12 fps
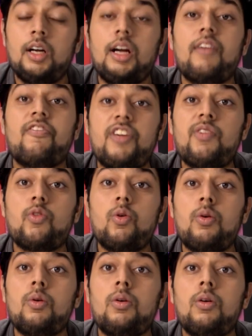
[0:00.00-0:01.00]
Vivo,
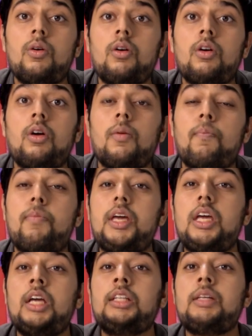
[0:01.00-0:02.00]

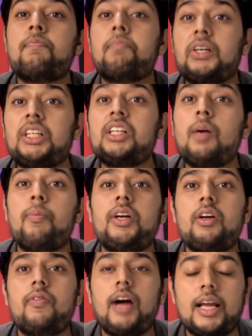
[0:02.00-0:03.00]
being the mother company
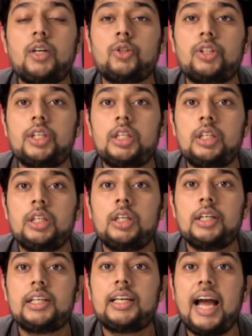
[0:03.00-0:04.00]
of Iqoo 3,
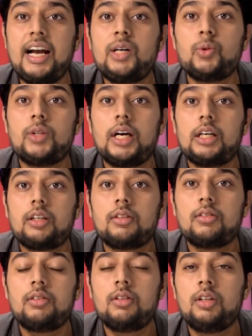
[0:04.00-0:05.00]
can do that.
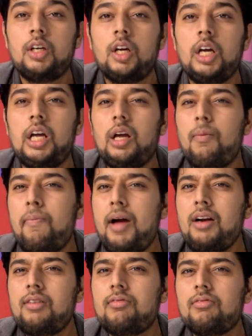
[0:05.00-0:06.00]

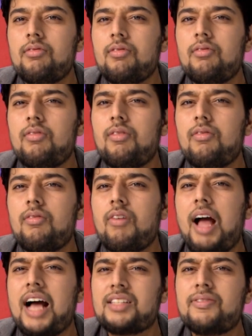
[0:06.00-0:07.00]
But
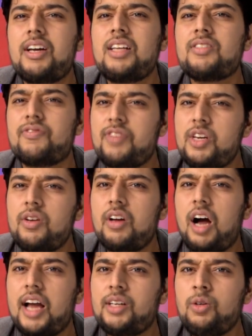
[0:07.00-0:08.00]
as far as
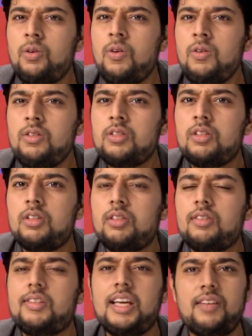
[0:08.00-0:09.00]
Iqoo goes,
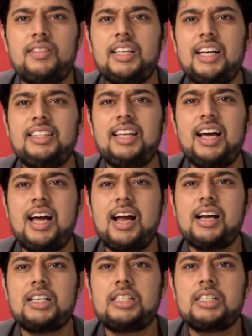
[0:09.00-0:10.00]
they've said
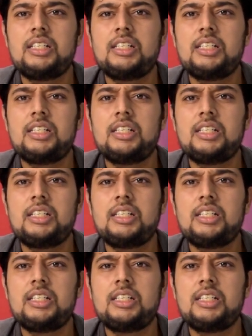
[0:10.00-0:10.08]
that